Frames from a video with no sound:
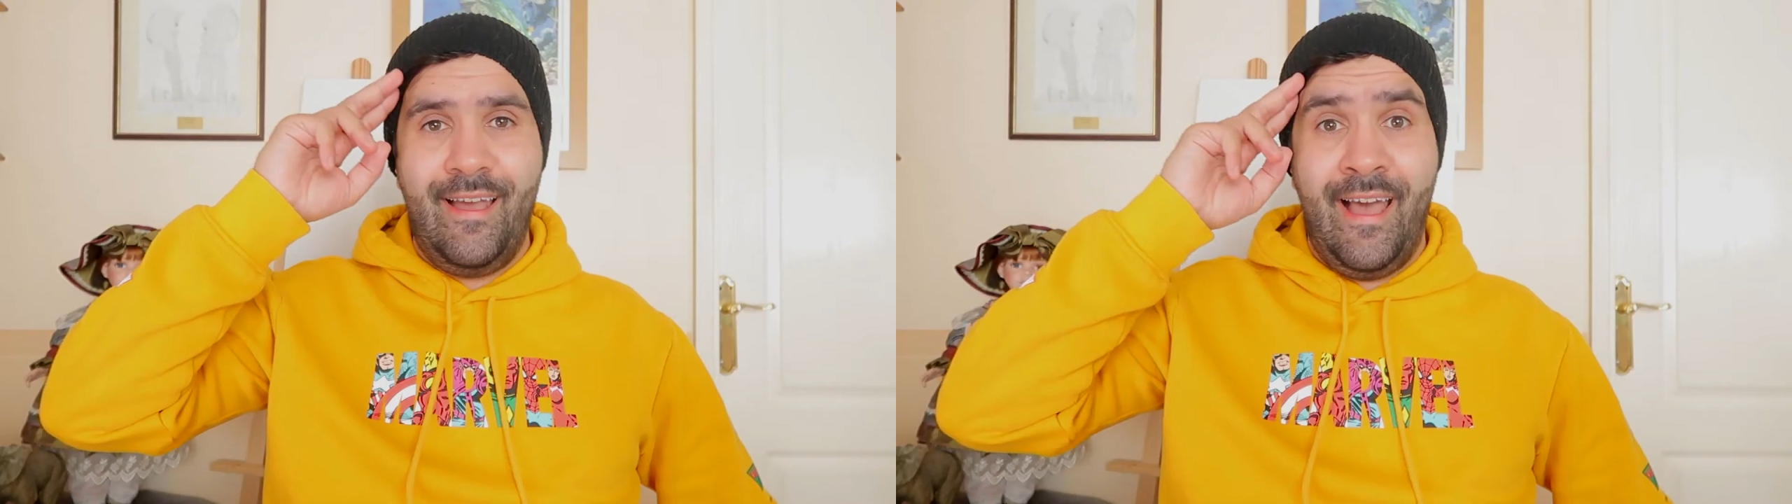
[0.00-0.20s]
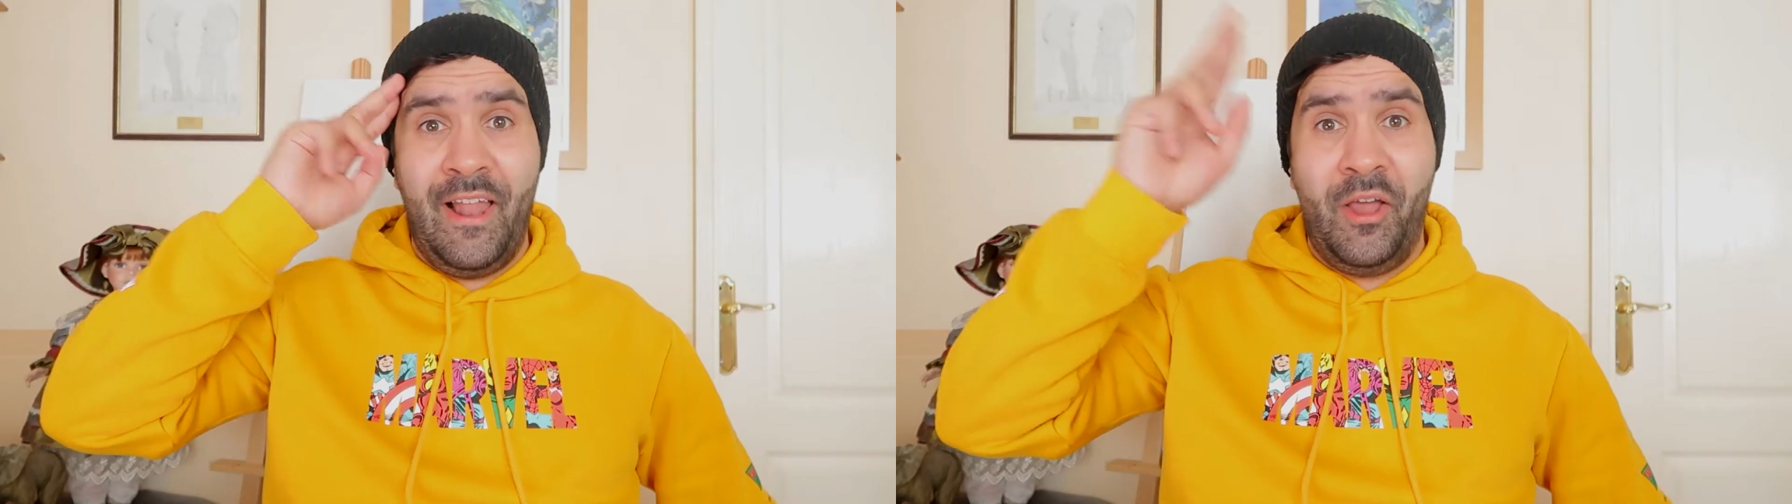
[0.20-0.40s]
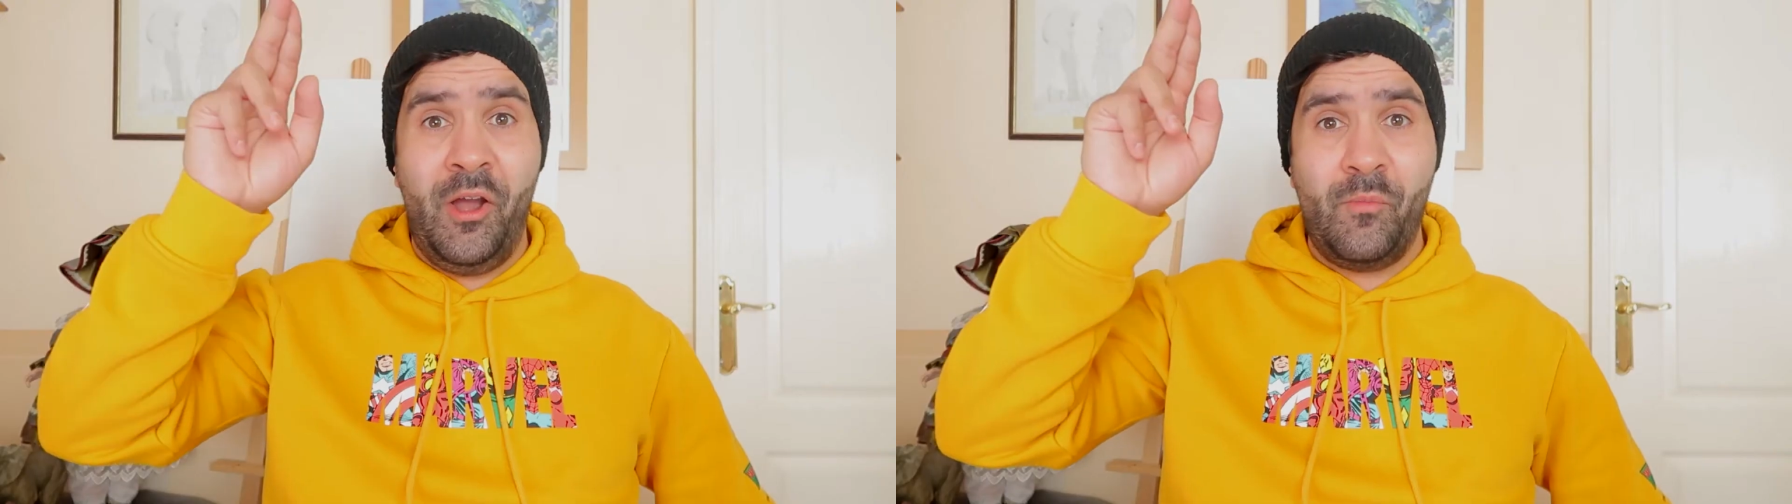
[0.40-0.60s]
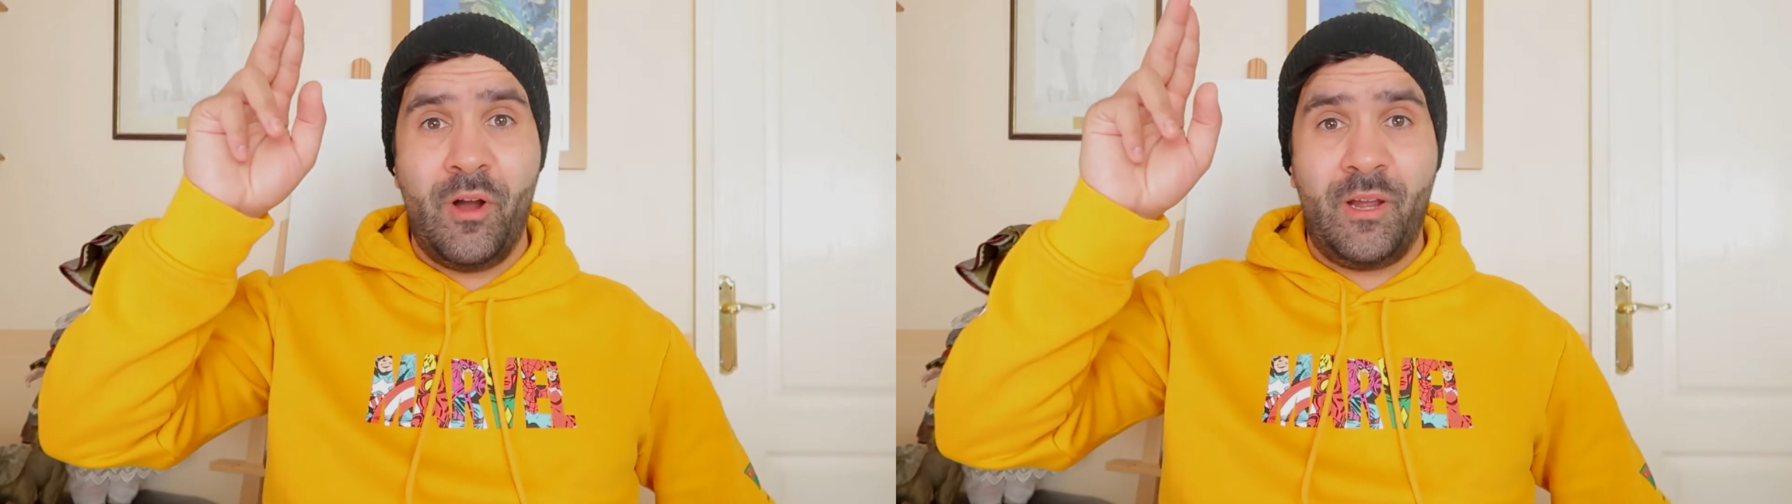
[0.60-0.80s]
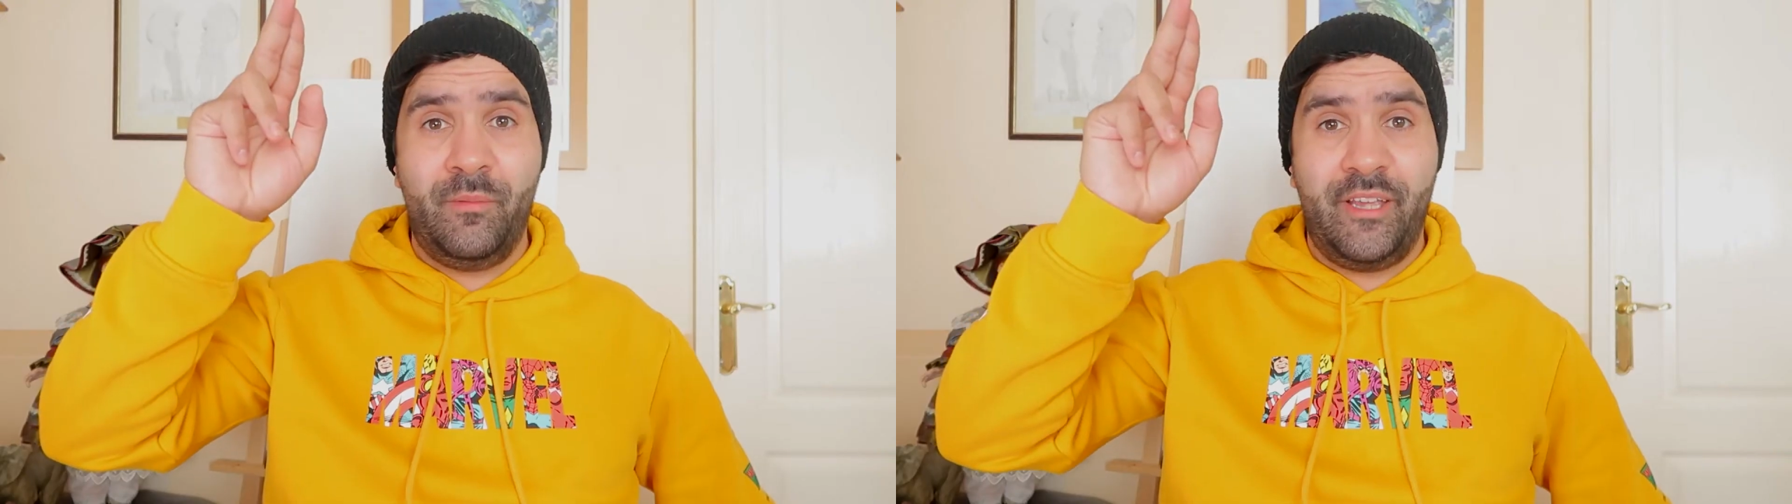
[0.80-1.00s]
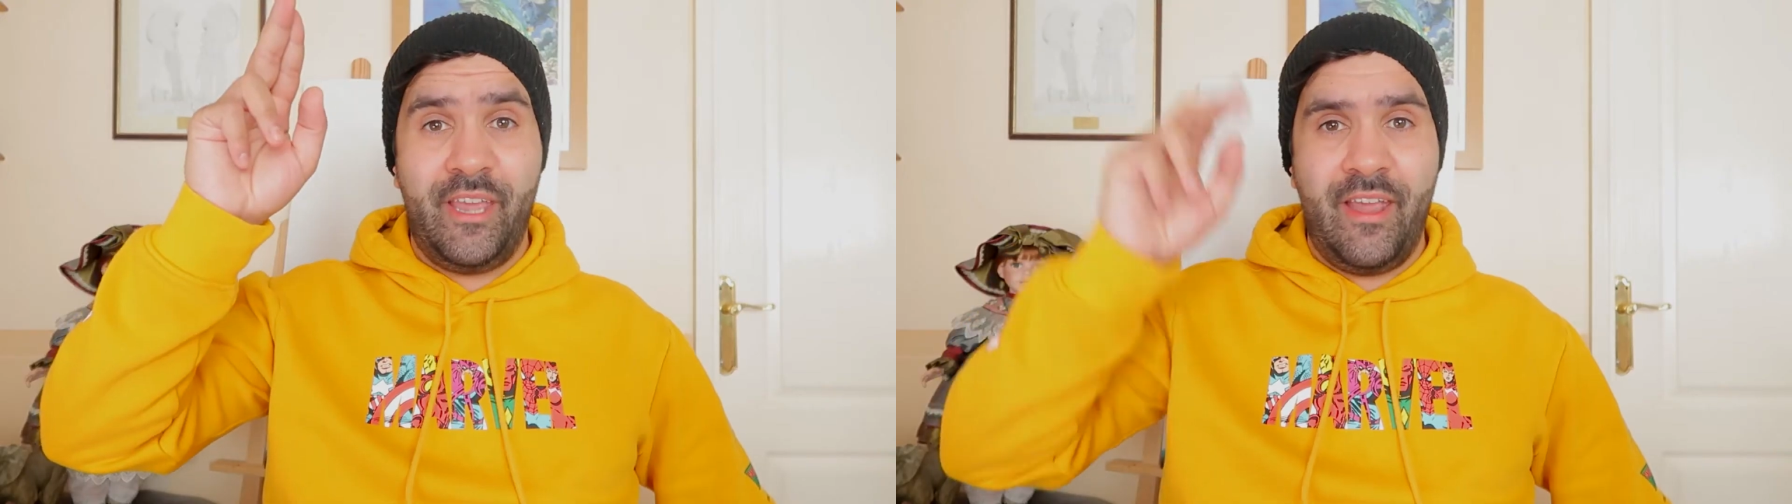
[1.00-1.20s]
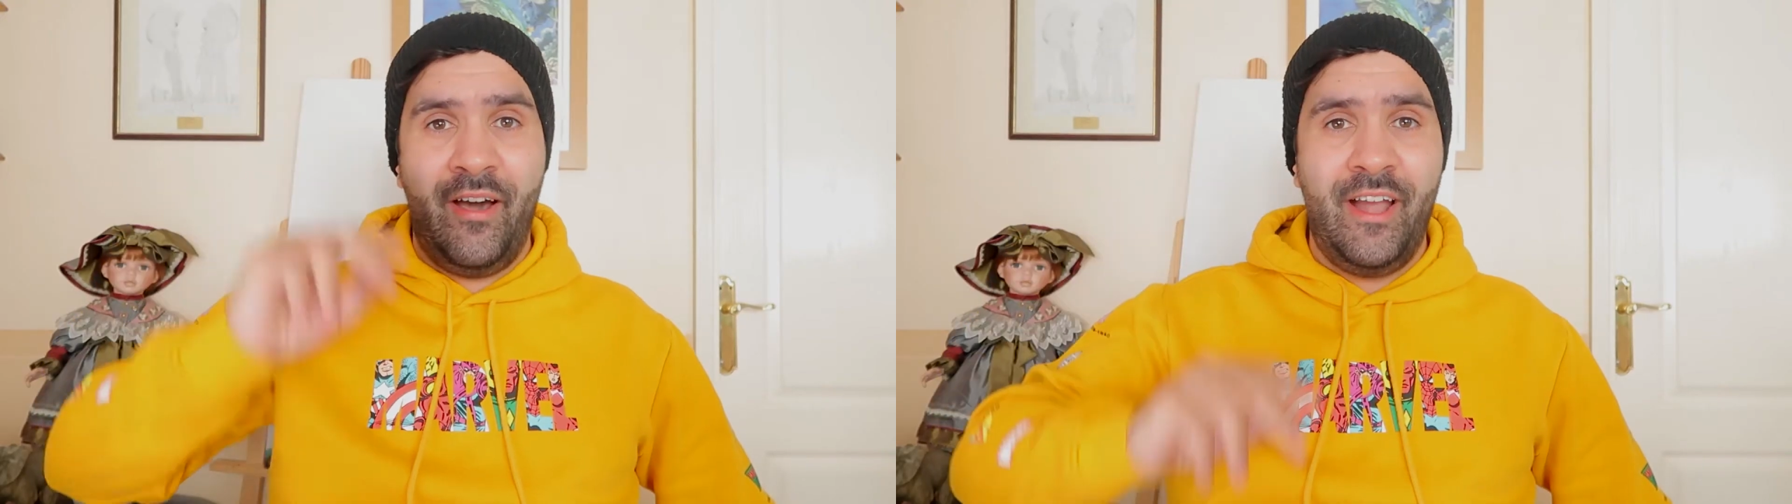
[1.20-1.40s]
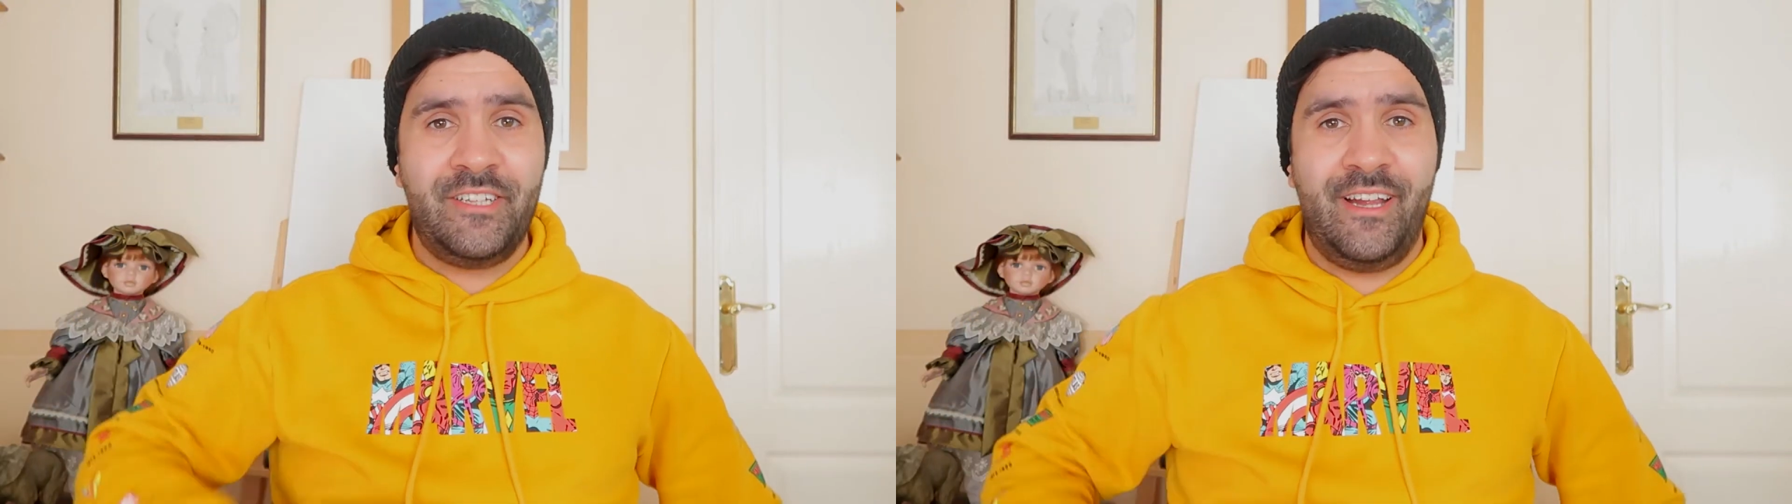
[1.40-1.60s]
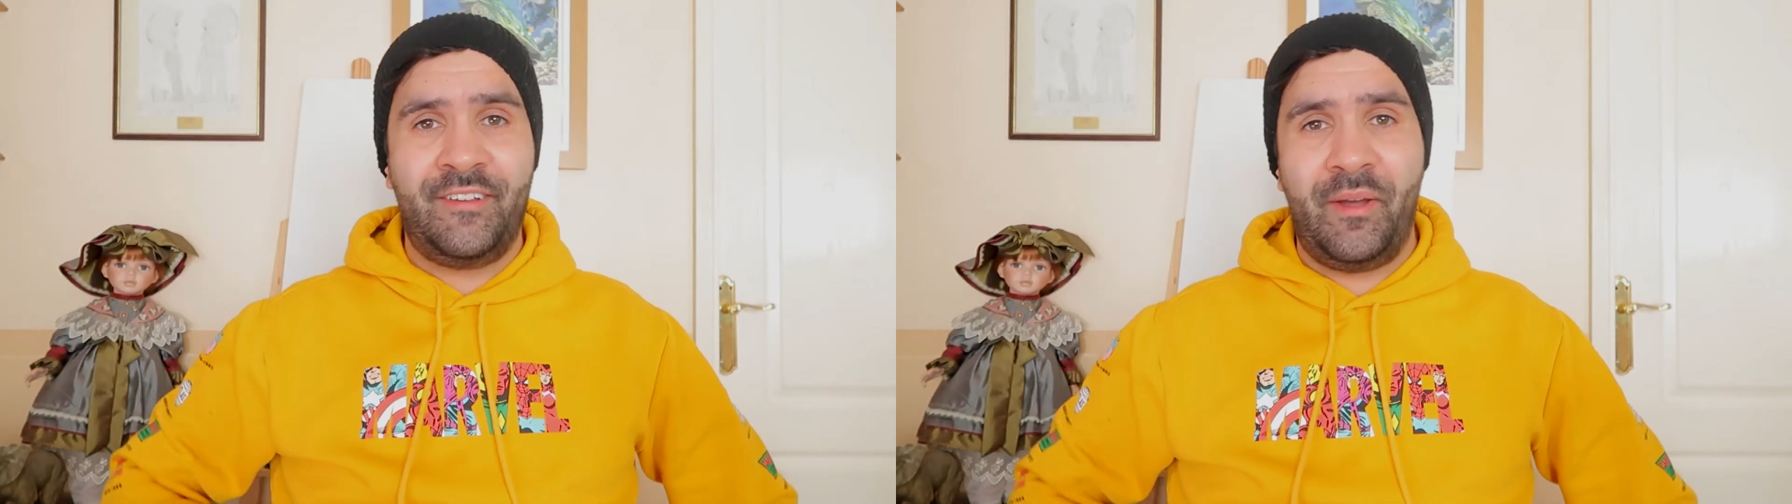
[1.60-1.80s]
Hello and welcome to Geeky Hijinks.